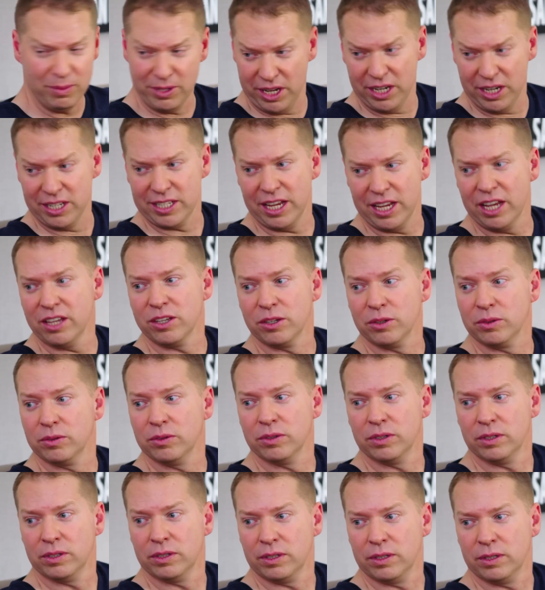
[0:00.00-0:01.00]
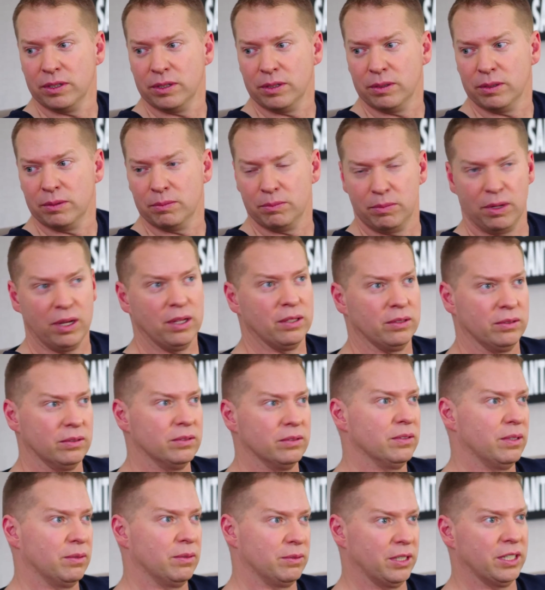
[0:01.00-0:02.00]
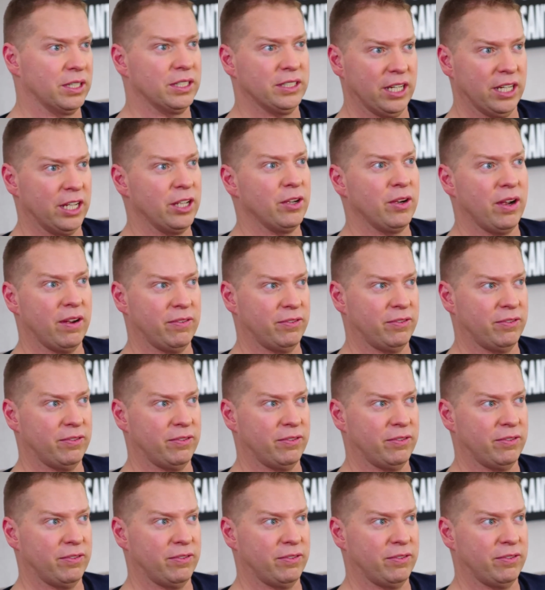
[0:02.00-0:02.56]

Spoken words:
I was going to tell you, but I was going to tell you